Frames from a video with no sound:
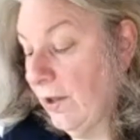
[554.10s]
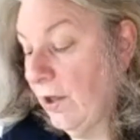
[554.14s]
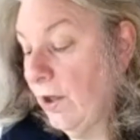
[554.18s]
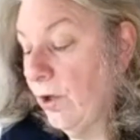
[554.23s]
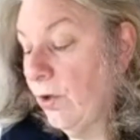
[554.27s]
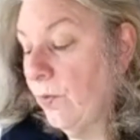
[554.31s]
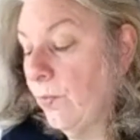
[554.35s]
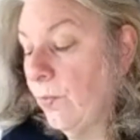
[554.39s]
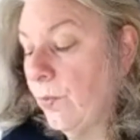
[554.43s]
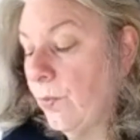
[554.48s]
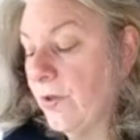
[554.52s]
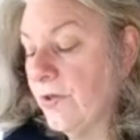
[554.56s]

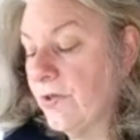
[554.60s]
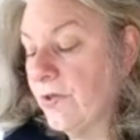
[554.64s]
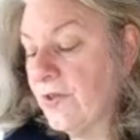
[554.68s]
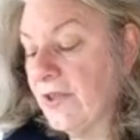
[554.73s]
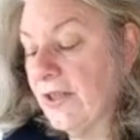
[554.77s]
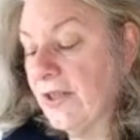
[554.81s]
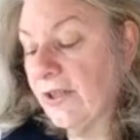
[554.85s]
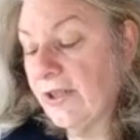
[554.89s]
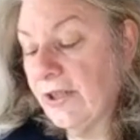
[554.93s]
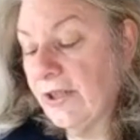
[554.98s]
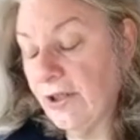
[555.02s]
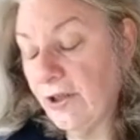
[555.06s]
We're
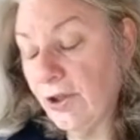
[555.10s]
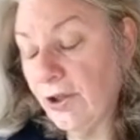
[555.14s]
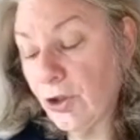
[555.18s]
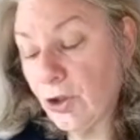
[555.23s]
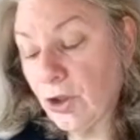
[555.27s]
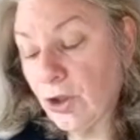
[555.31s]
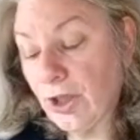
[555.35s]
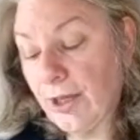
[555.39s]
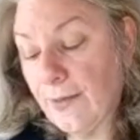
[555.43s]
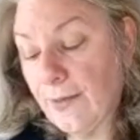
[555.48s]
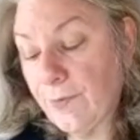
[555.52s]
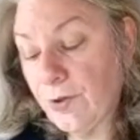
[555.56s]
still in the
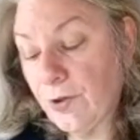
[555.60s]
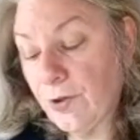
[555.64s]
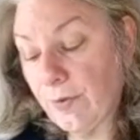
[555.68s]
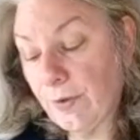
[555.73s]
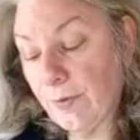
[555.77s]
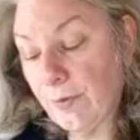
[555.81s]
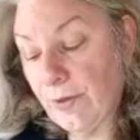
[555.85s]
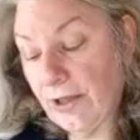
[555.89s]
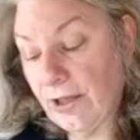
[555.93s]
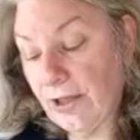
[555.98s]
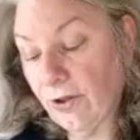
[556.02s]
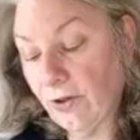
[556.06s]
shop during
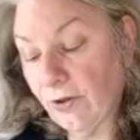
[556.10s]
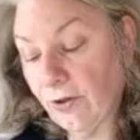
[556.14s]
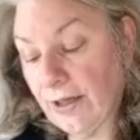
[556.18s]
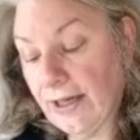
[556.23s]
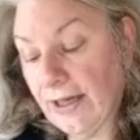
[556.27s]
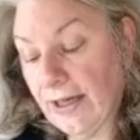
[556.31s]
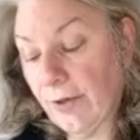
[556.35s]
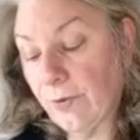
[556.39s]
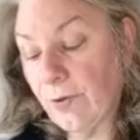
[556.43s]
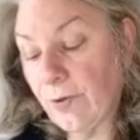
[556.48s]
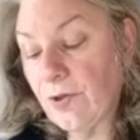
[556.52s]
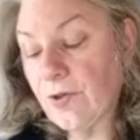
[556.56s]
regular
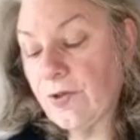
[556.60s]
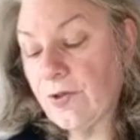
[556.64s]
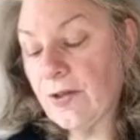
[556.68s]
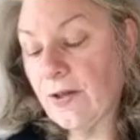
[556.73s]
hours,